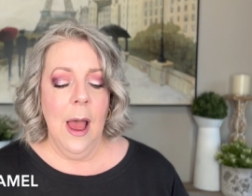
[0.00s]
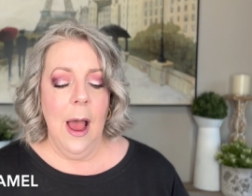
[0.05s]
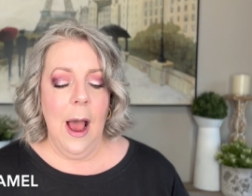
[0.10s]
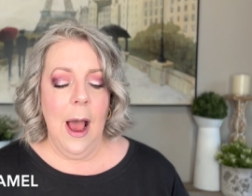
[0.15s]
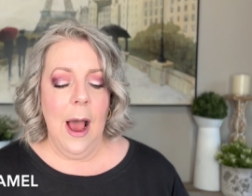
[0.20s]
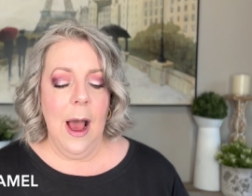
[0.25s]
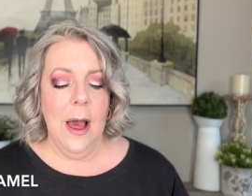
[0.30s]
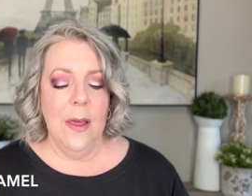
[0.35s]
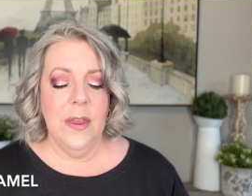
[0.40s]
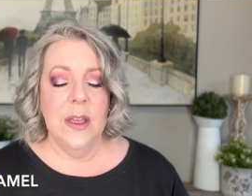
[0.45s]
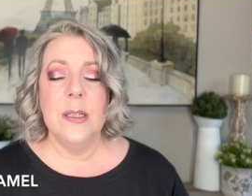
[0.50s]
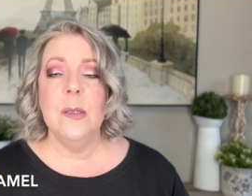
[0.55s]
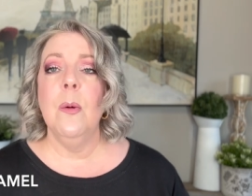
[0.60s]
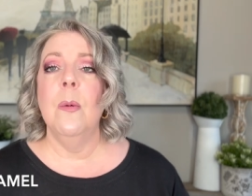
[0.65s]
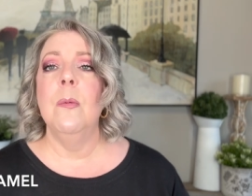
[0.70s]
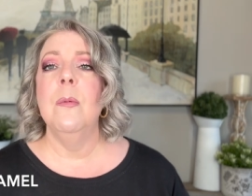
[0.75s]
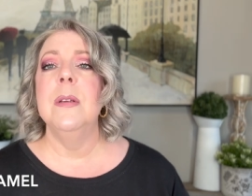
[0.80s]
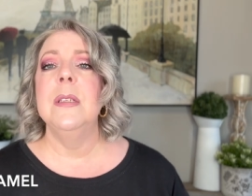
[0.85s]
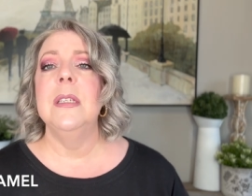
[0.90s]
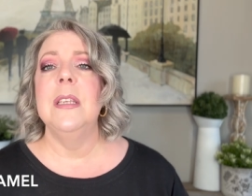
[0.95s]
Uh, this
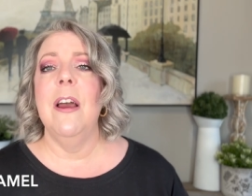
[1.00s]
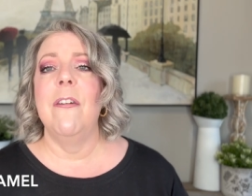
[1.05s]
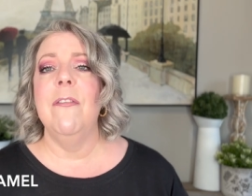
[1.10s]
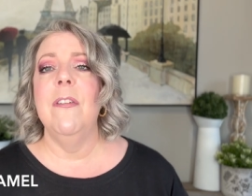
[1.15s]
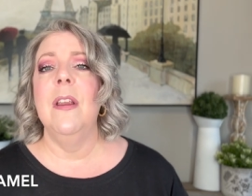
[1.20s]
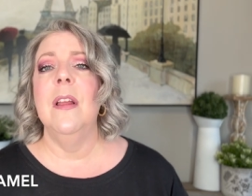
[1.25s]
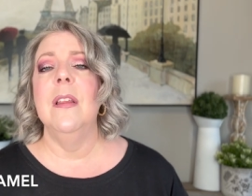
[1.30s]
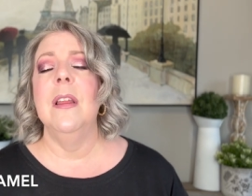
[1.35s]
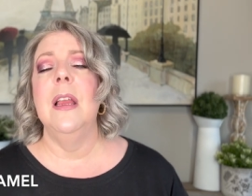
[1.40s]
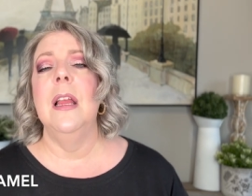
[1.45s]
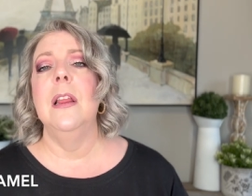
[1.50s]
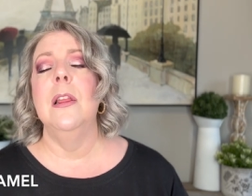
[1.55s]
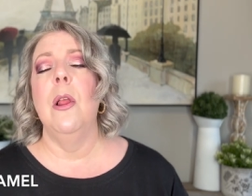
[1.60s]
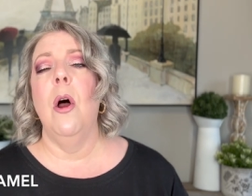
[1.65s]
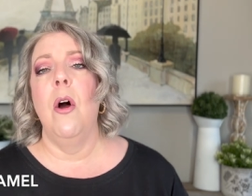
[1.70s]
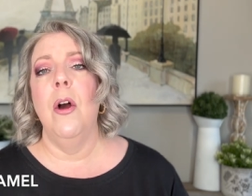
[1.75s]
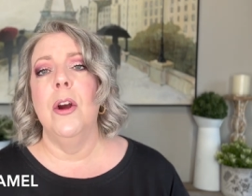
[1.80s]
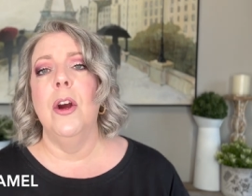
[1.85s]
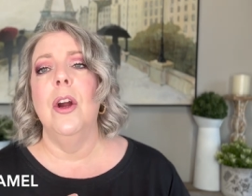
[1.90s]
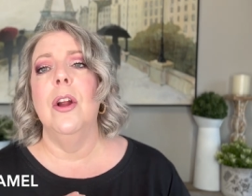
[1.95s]
one was definitely
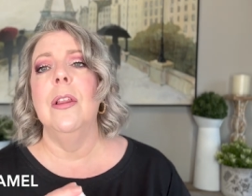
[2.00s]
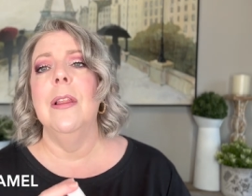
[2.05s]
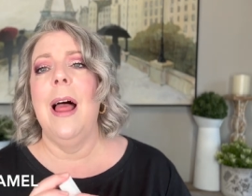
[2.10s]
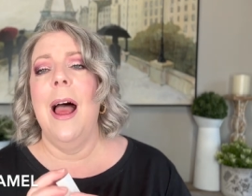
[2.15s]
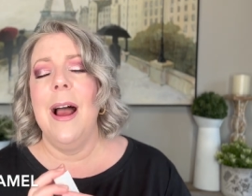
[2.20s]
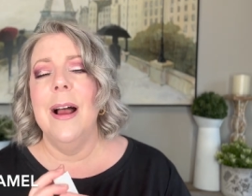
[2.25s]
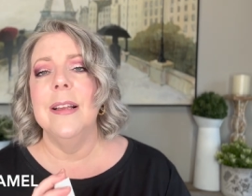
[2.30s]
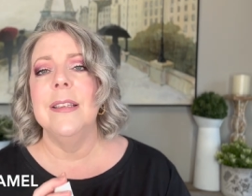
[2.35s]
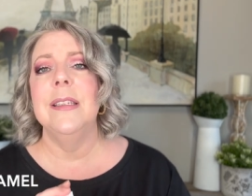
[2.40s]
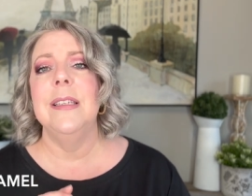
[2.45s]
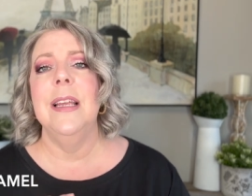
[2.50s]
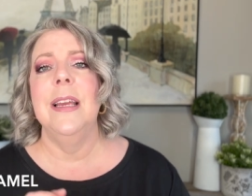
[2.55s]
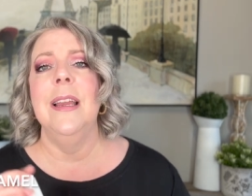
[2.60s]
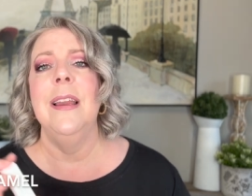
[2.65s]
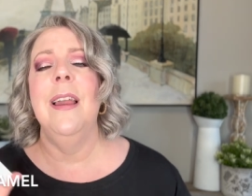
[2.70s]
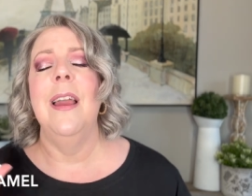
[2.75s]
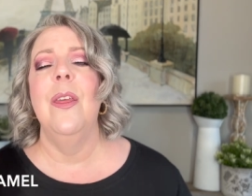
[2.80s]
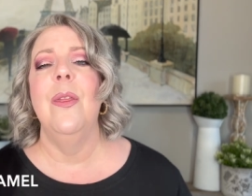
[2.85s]
longer lasting